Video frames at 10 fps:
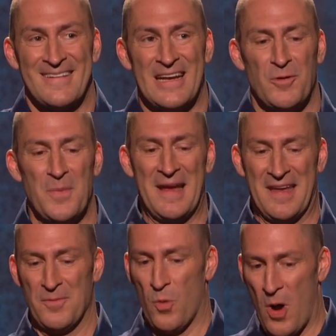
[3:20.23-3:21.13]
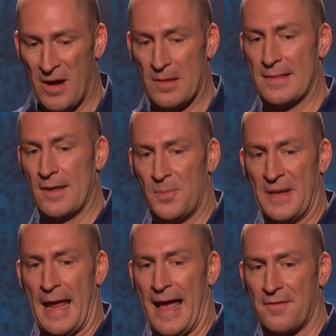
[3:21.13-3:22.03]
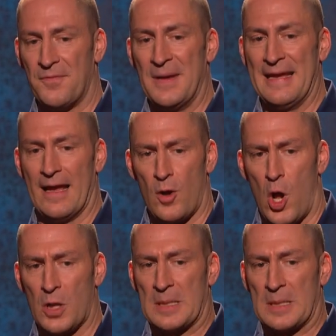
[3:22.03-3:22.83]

and make him walk a little bit ahead of me at all